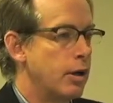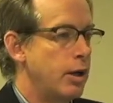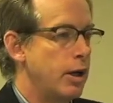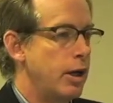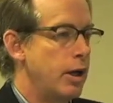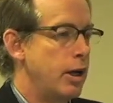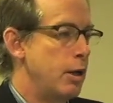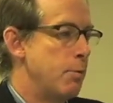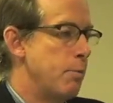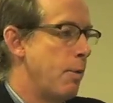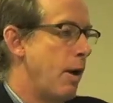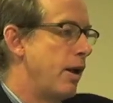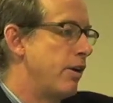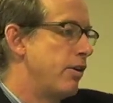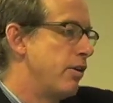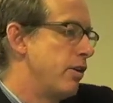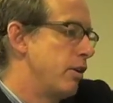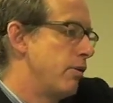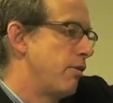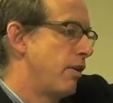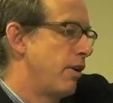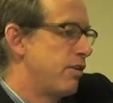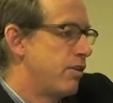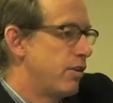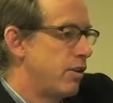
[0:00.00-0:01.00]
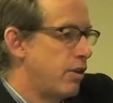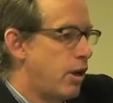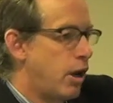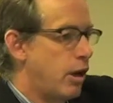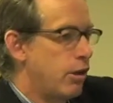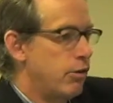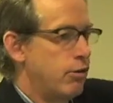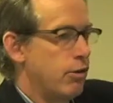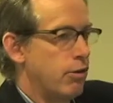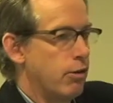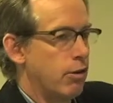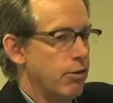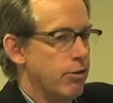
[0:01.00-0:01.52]
And he imagined the rest of the
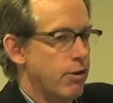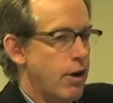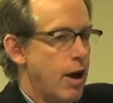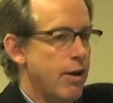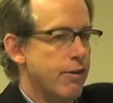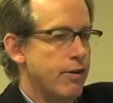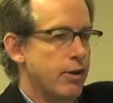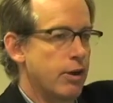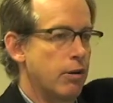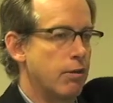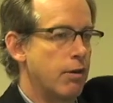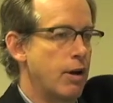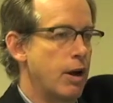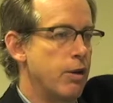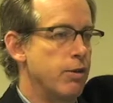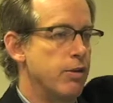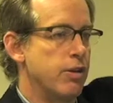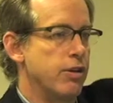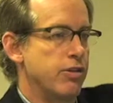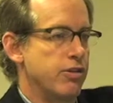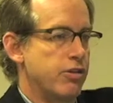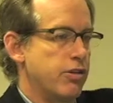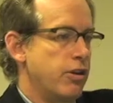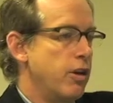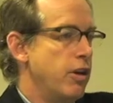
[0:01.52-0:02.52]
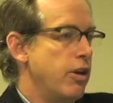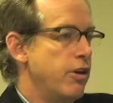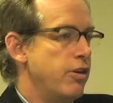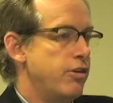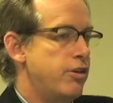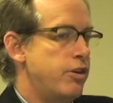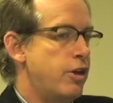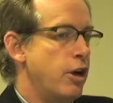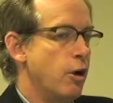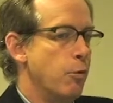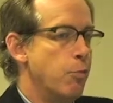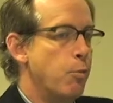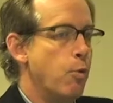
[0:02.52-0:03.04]
country revolving around this
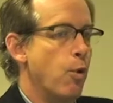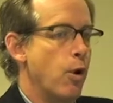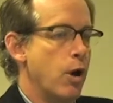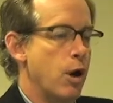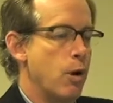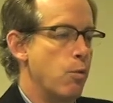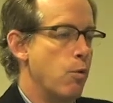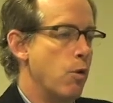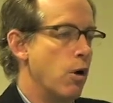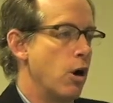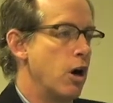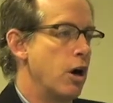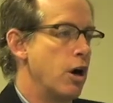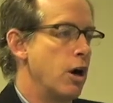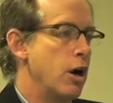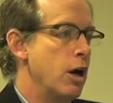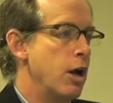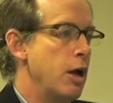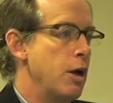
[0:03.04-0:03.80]
still point where